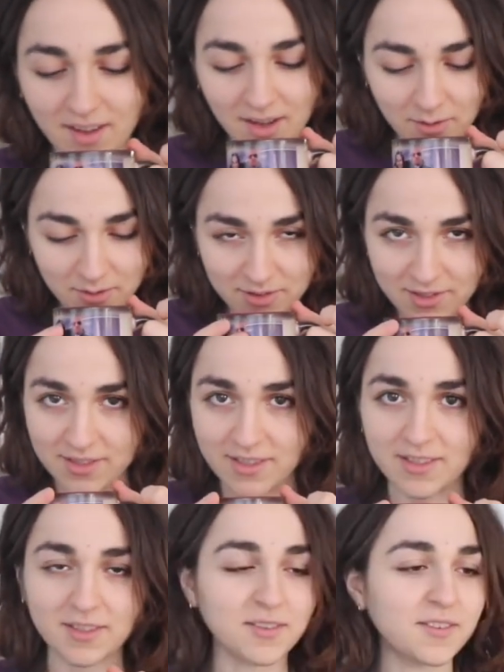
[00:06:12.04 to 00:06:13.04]
And we're just
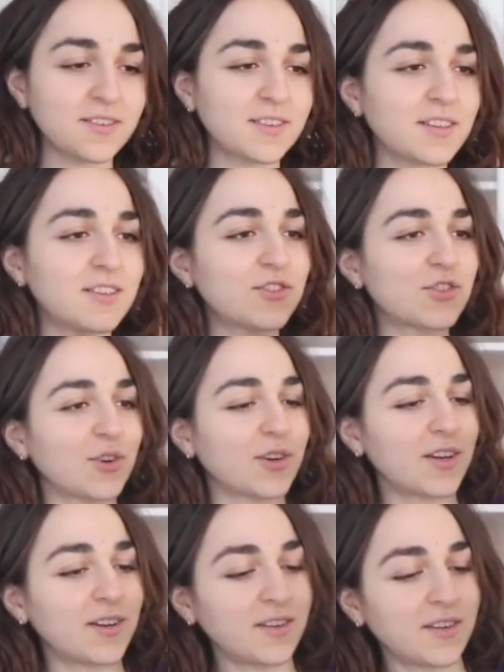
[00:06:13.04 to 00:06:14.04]
gonna
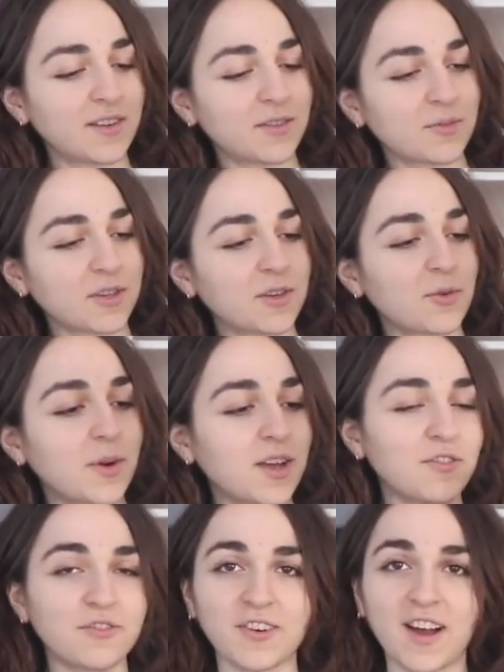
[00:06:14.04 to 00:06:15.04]
enjoy, and then we're gonna
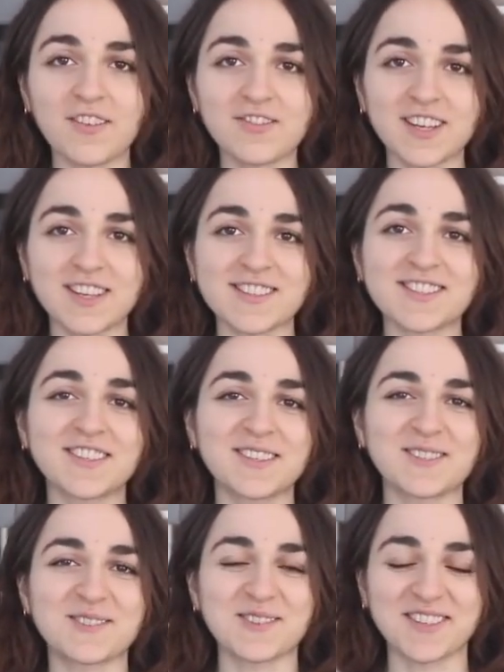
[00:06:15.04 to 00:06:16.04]
wait 5 days and then
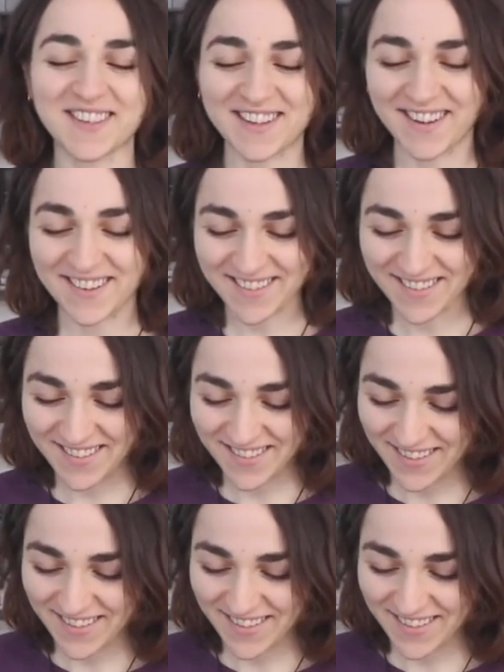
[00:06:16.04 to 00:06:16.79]
enjoy it again.